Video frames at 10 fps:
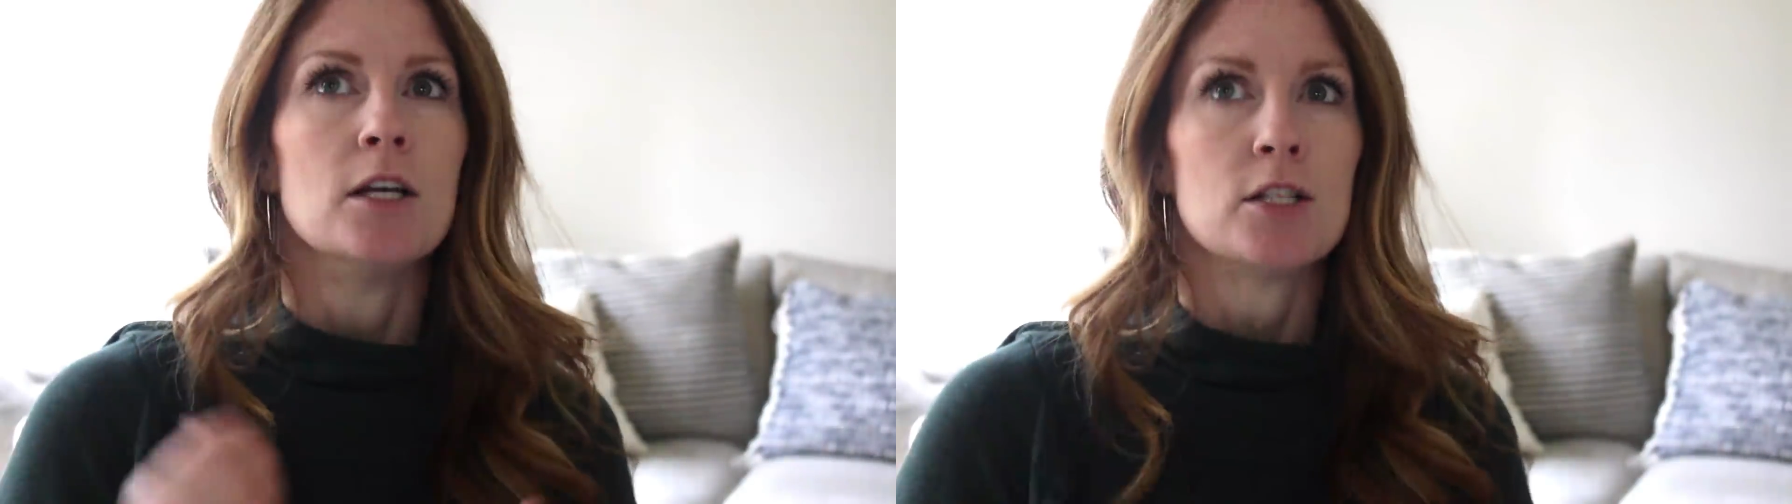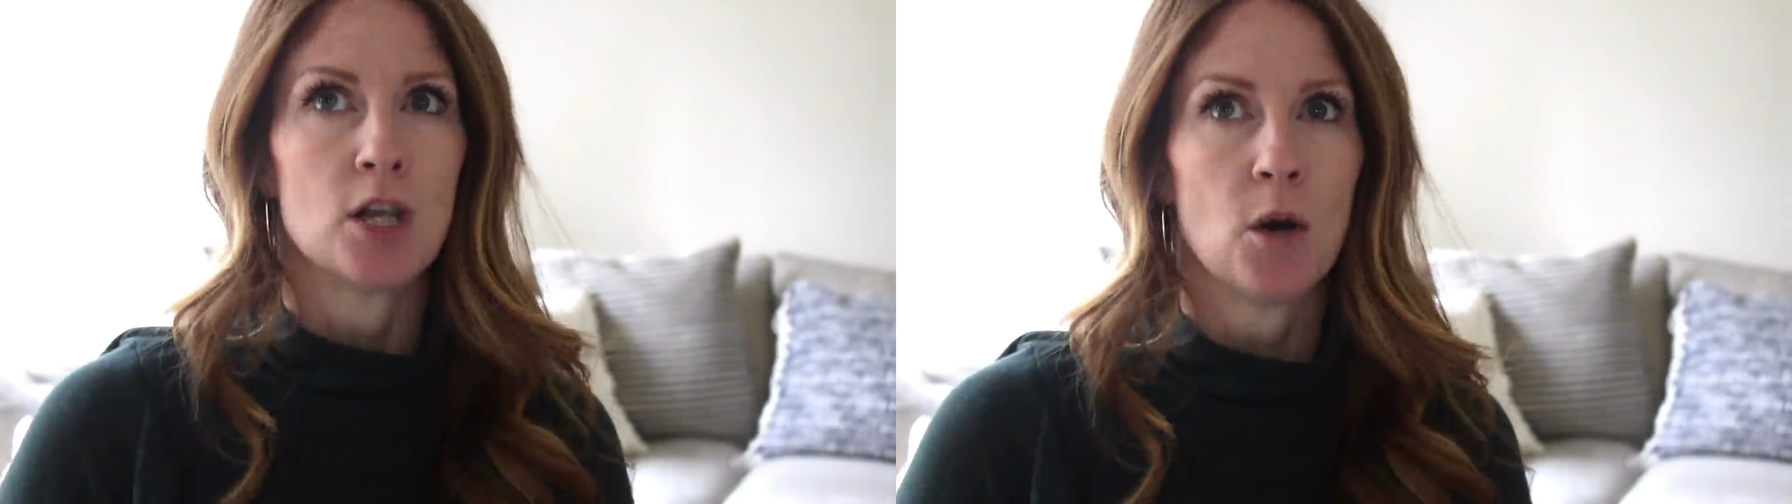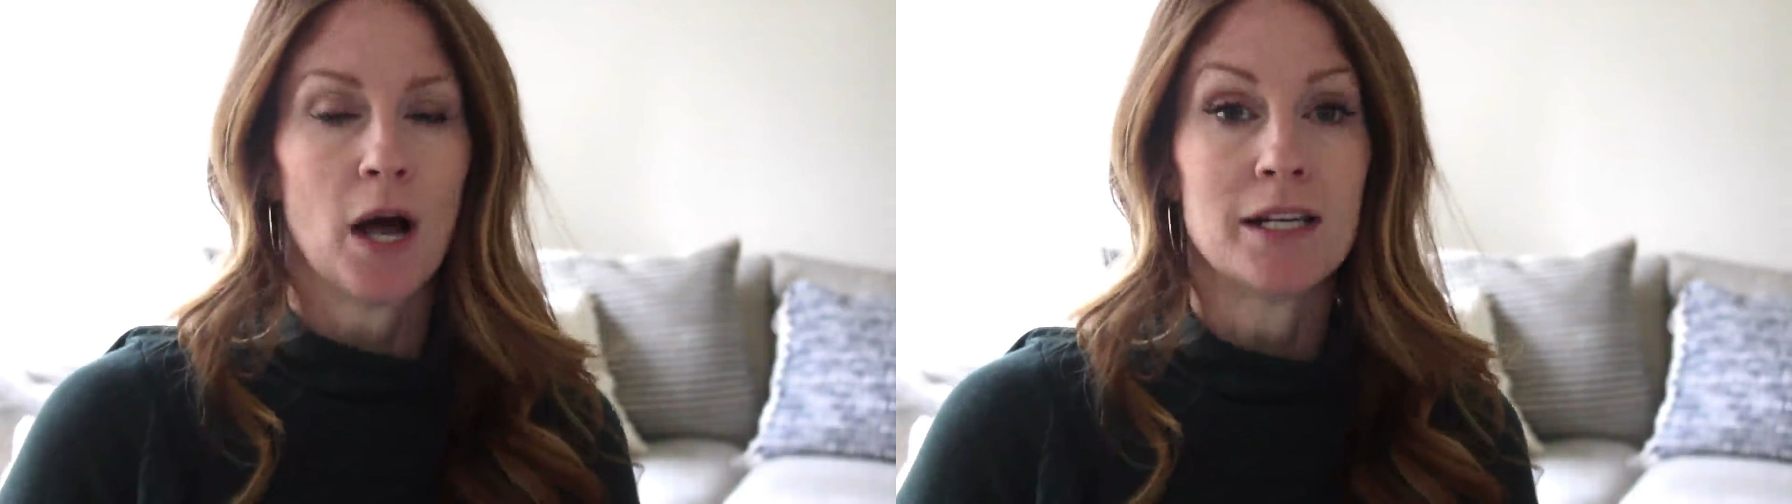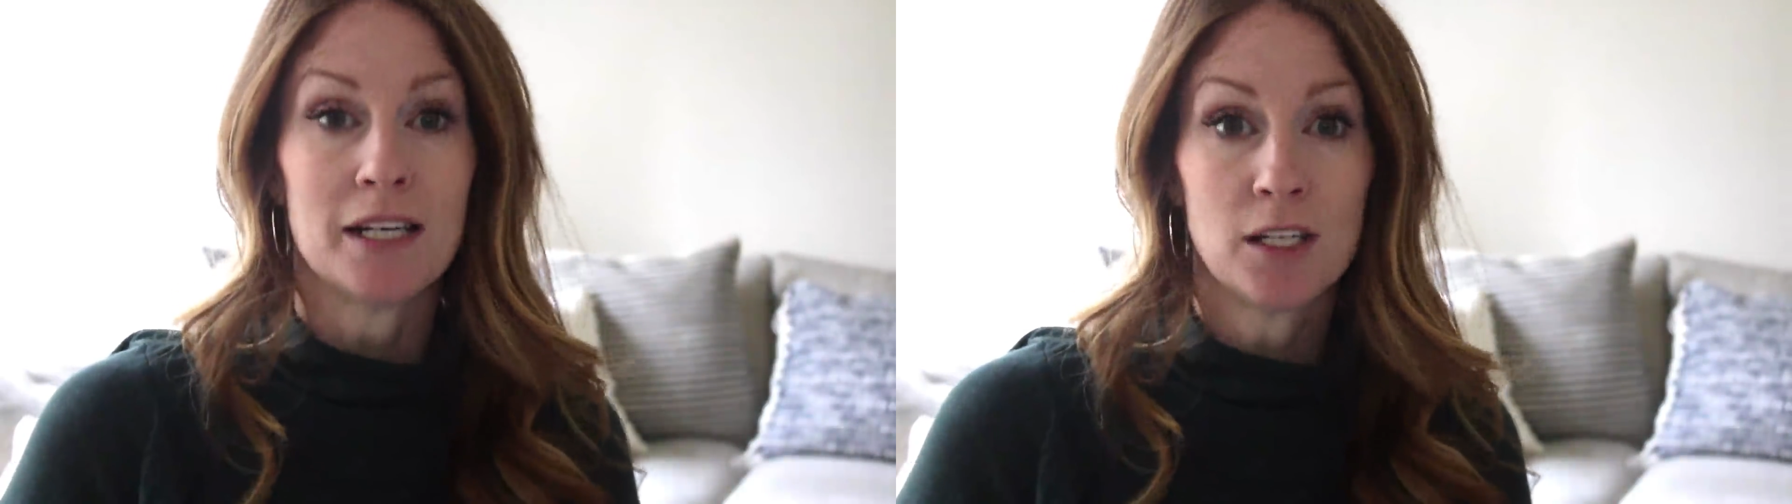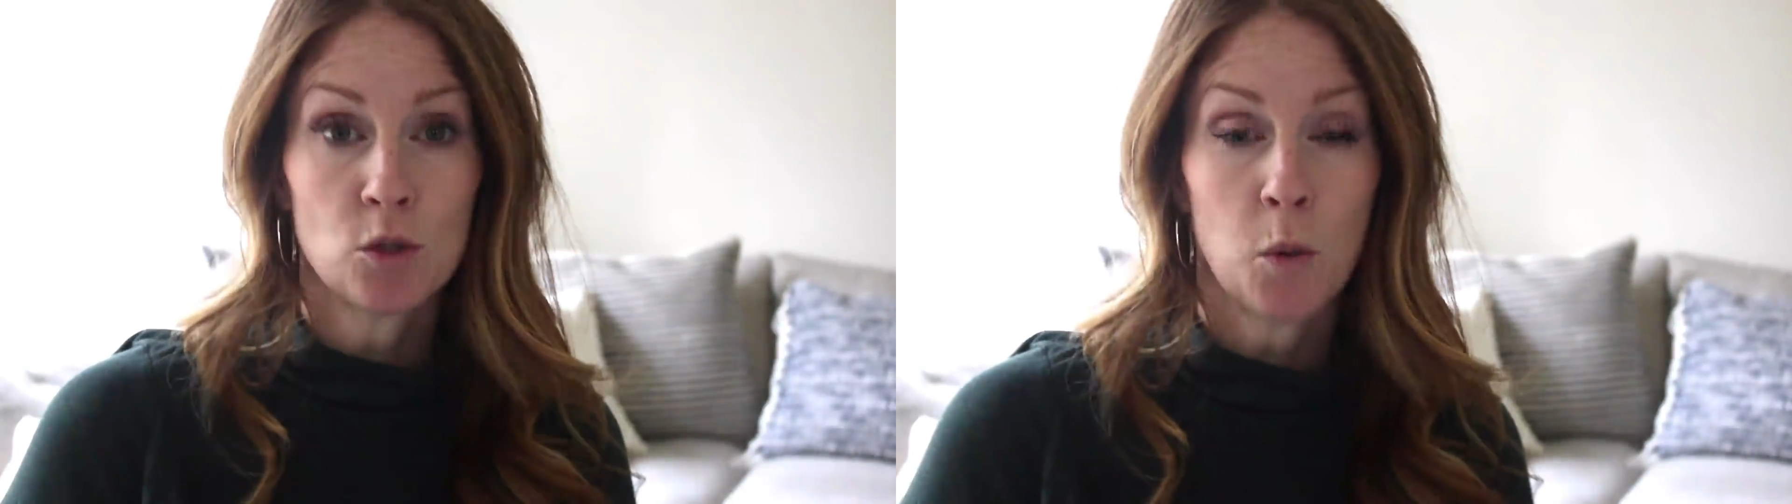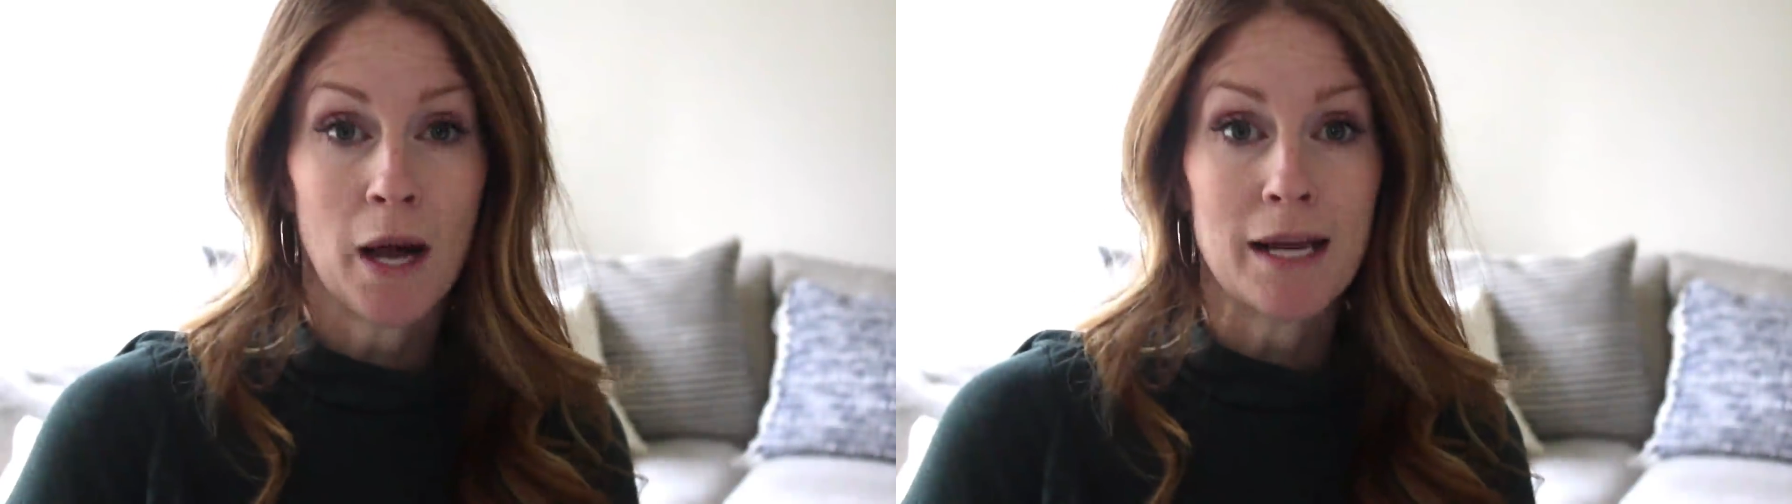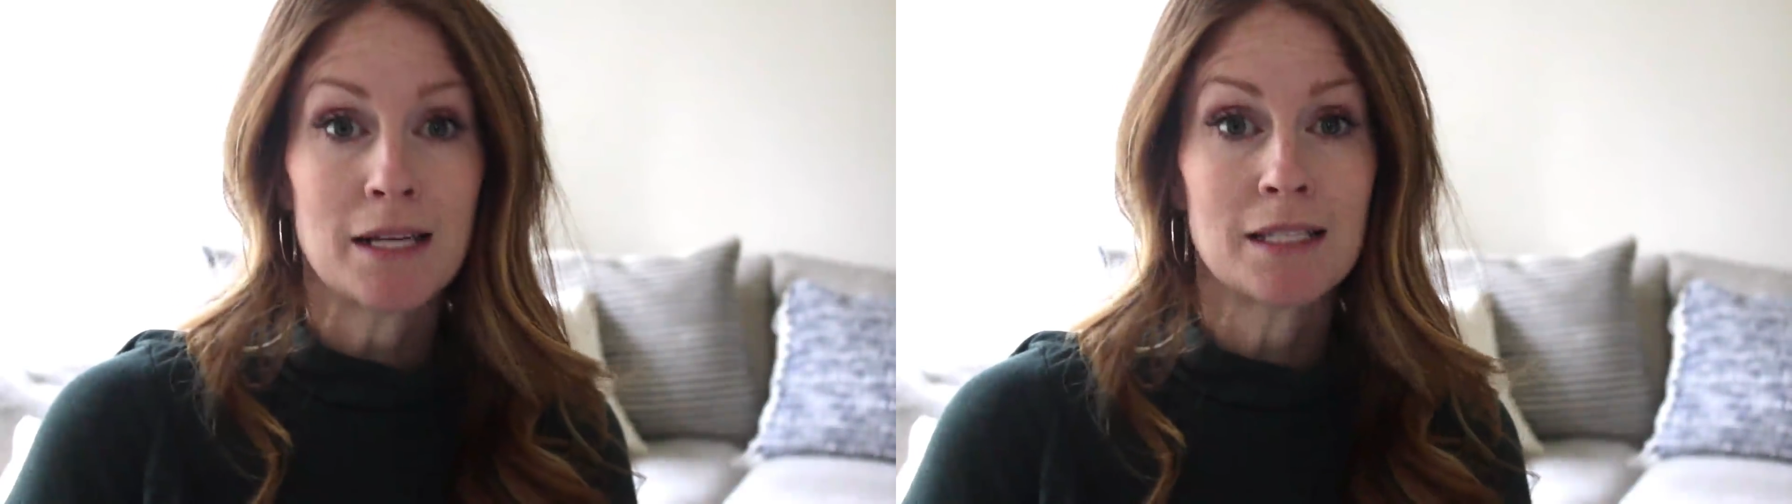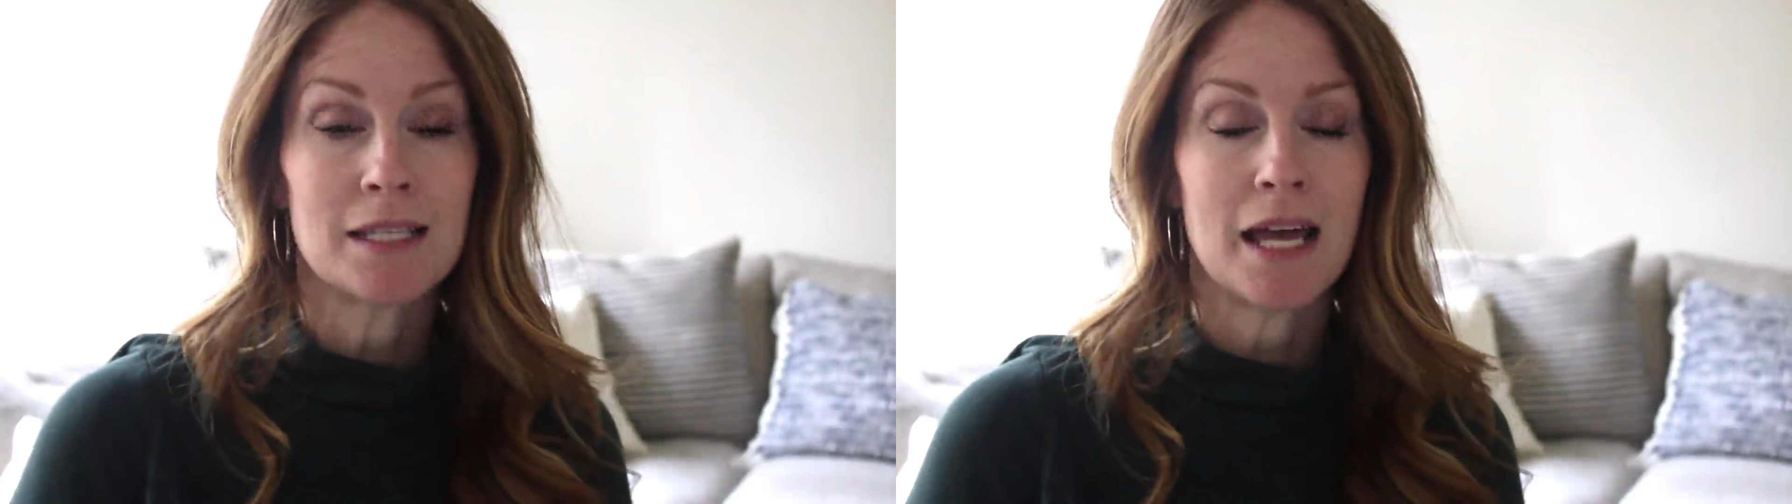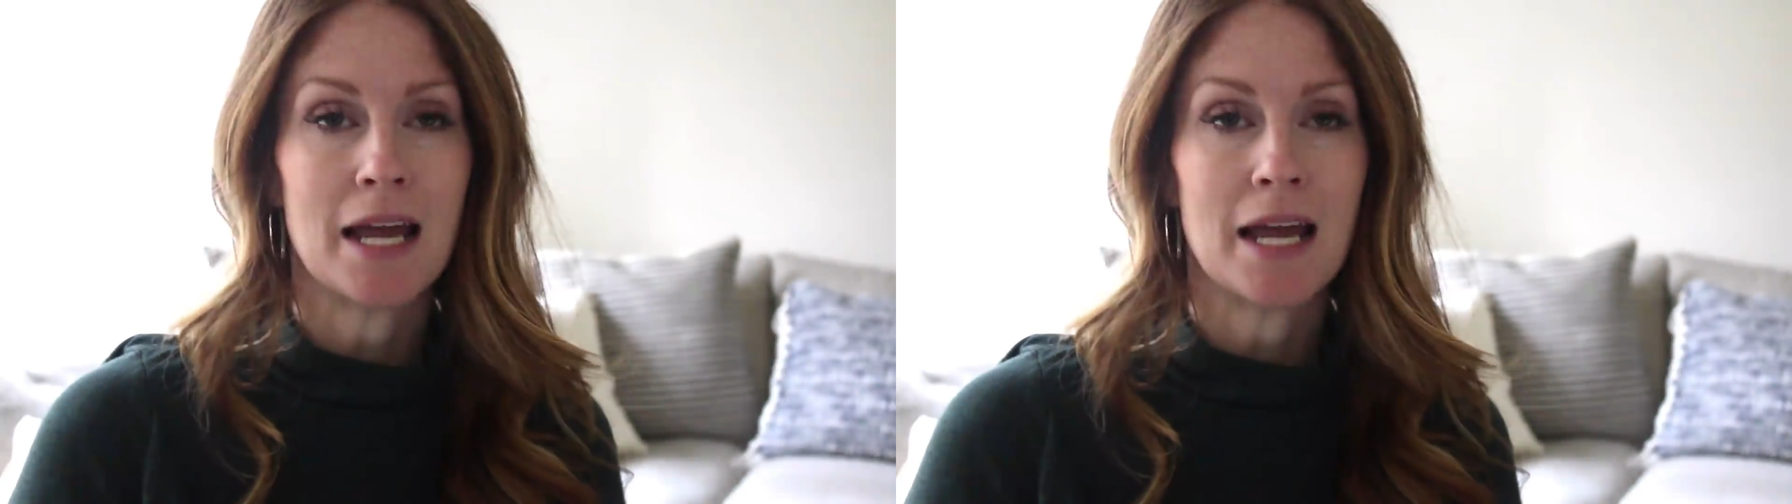So I did it twice